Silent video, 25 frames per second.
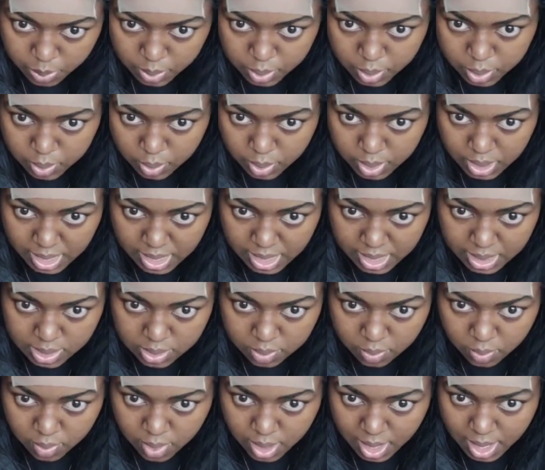So it
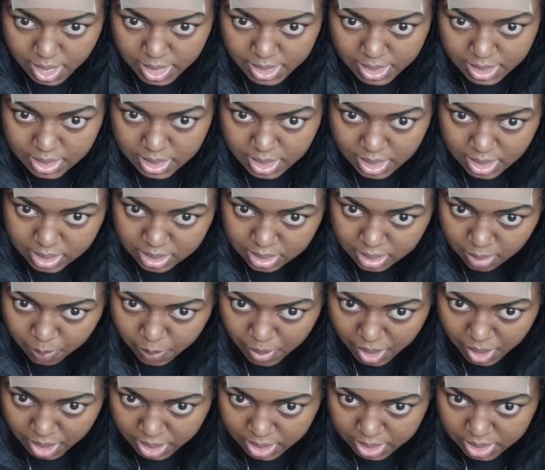ends right there at the
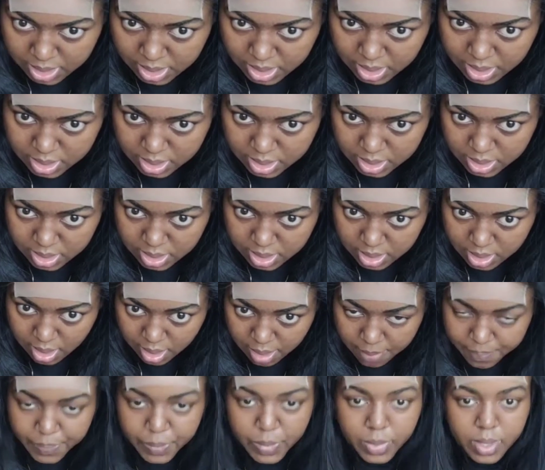back, it ends here.
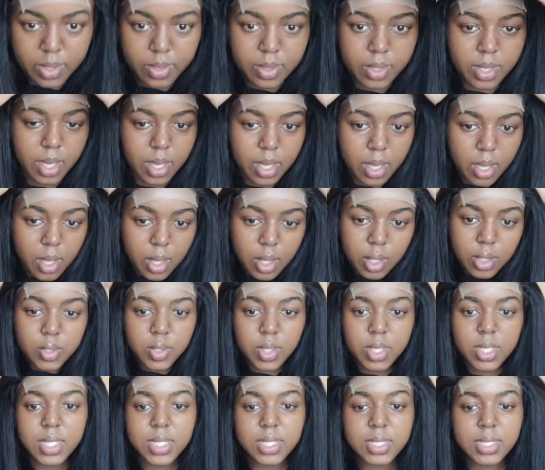Okay,
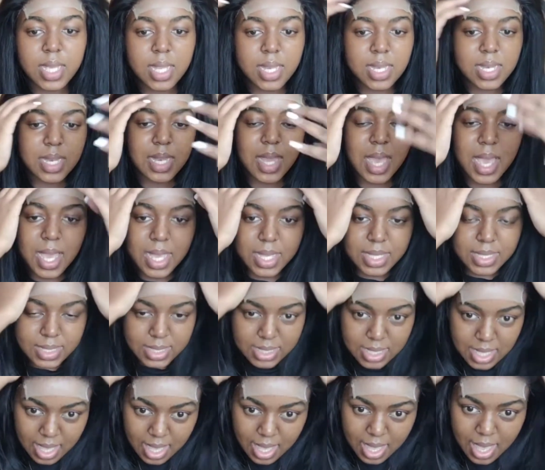so it is
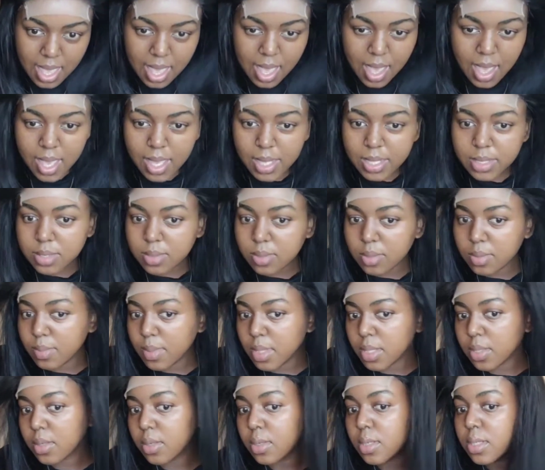nice, and oh
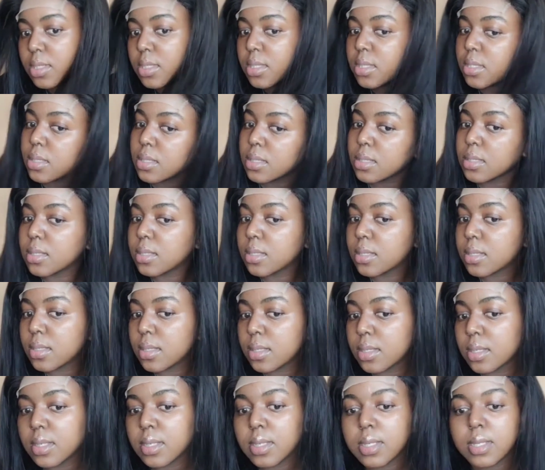my gosh,
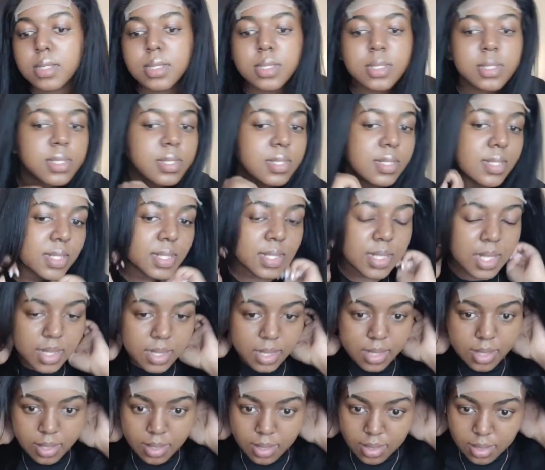this is
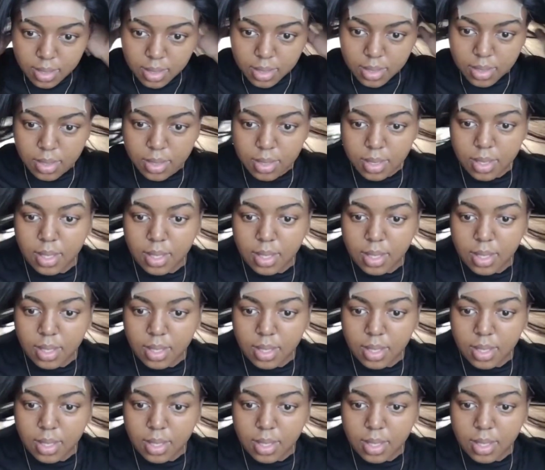stunning.